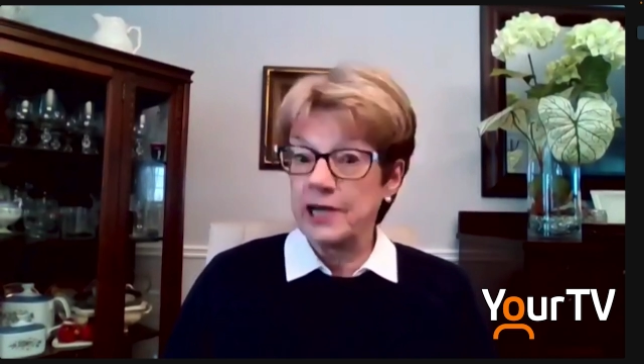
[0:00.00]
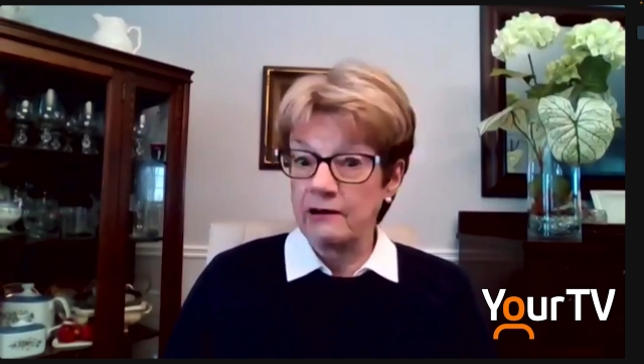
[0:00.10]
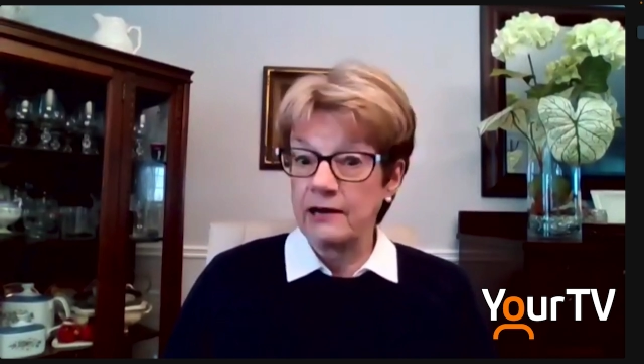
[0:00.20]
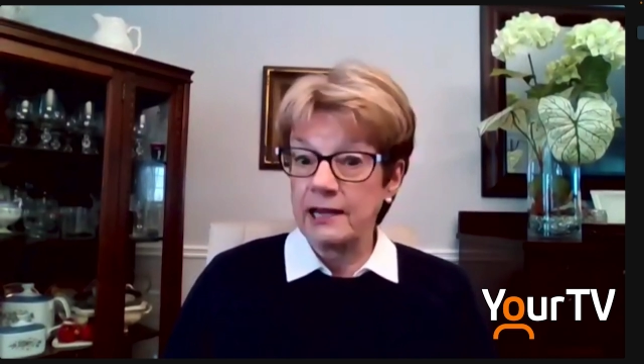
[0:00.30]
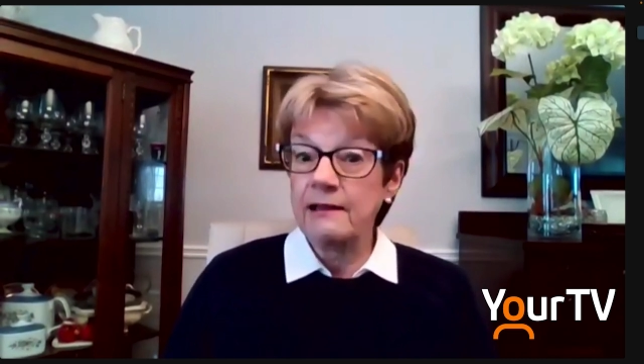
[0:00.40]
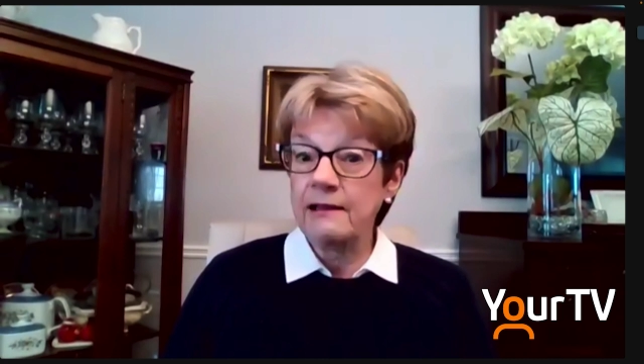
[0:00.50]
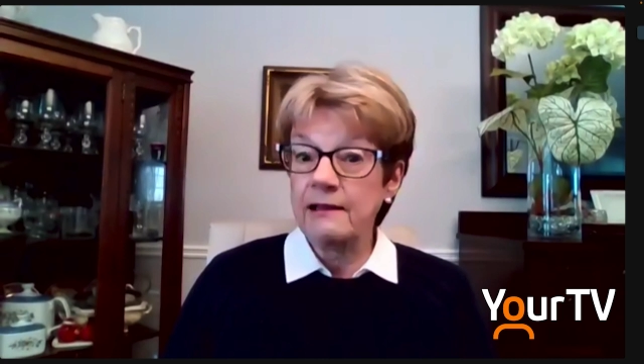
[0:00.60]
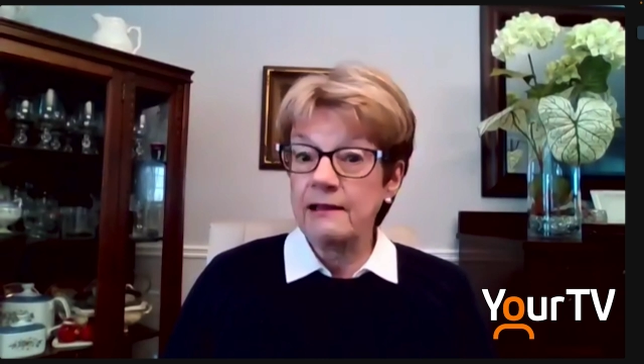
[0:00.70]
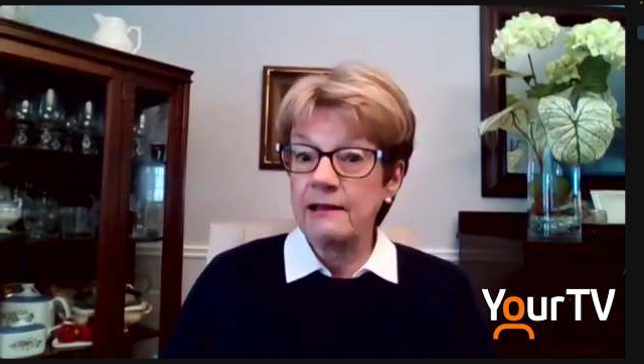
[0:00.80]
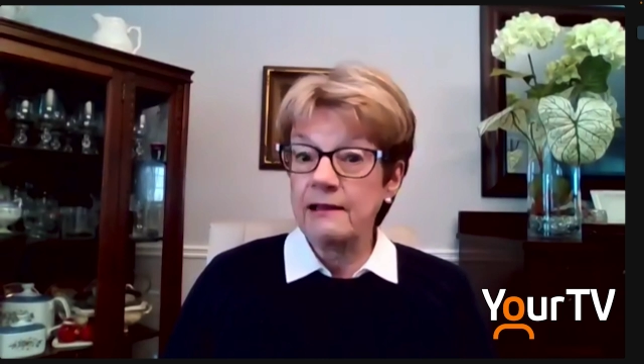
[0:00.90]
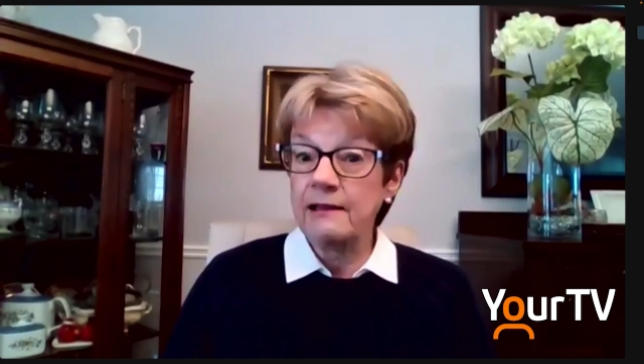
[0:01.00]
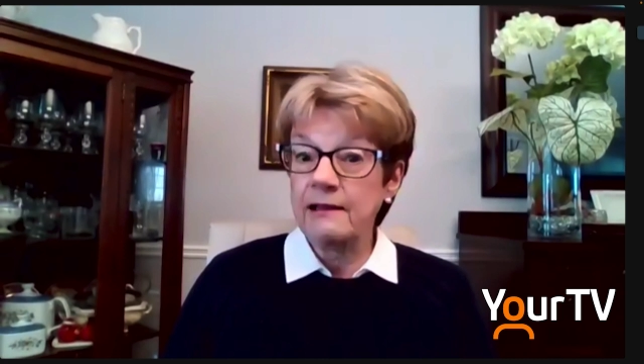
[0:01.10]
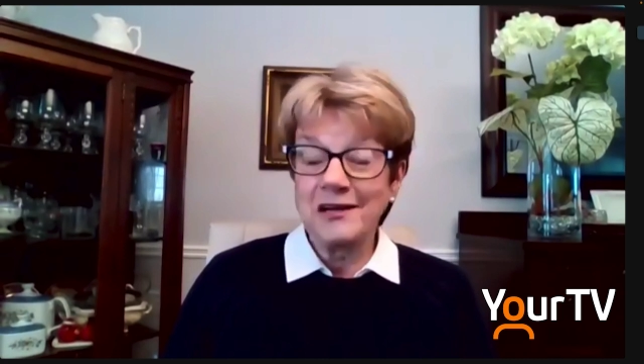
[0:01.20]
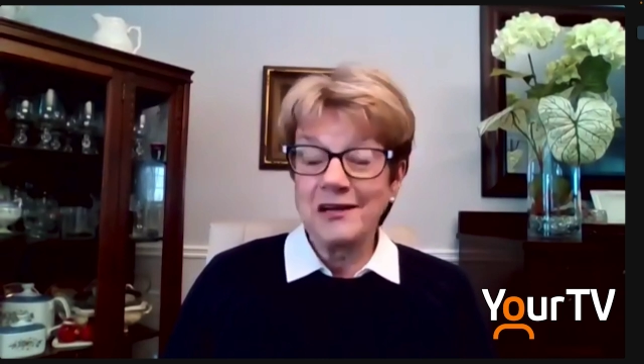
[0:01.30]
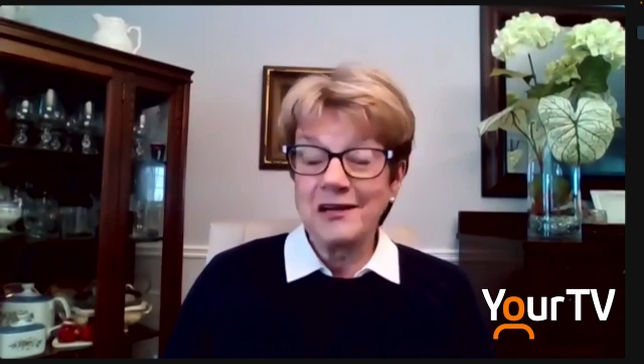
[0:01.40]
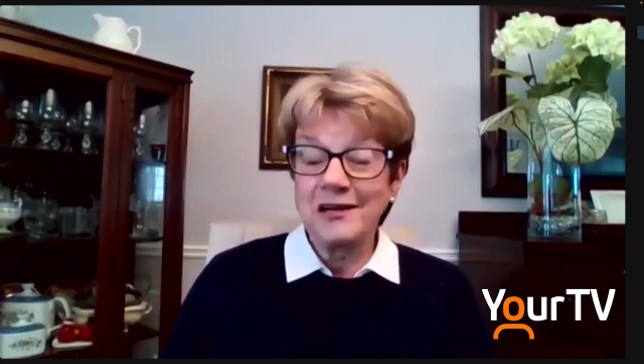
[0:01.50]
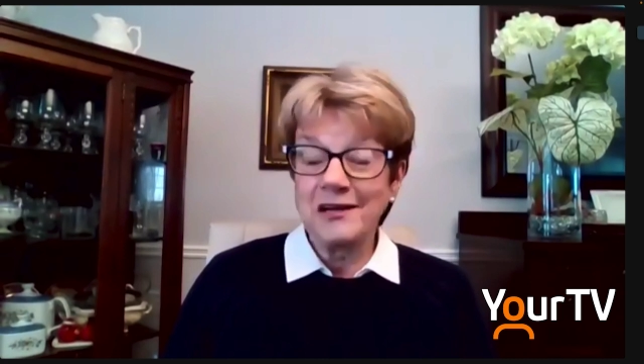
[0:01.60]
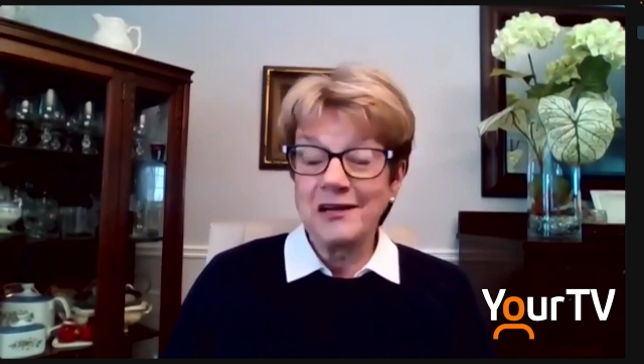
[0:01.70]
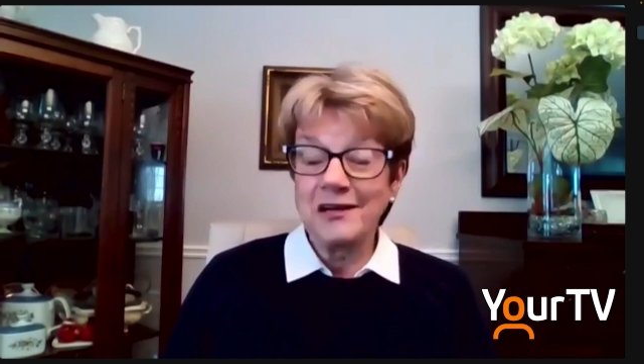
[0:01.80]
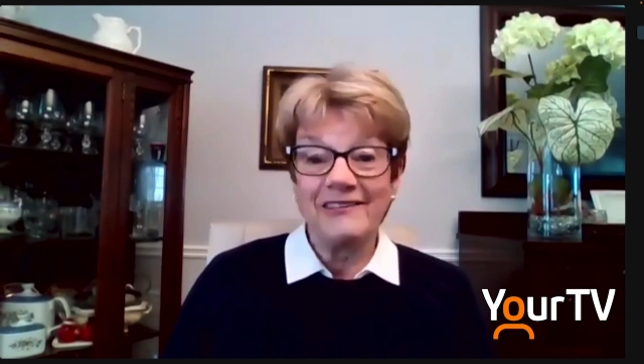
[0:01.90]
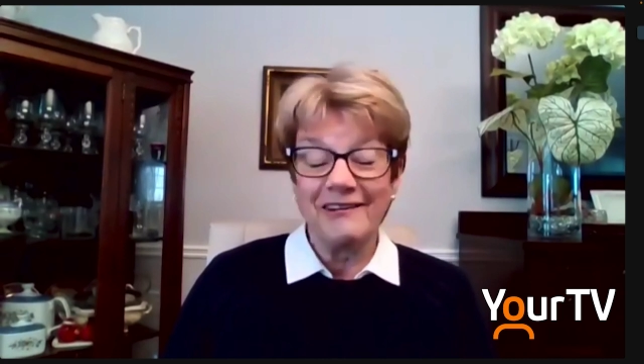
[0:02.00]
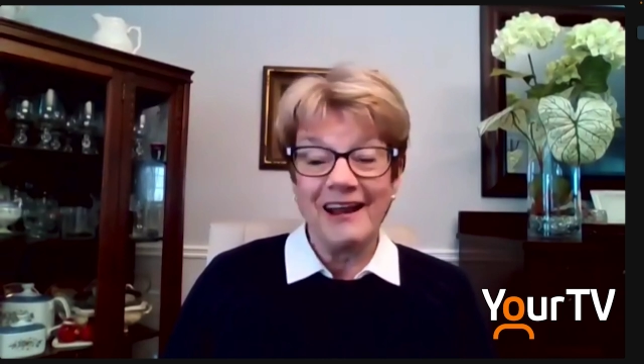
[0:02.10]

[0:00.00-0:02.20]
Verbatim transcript: area, and they all come together.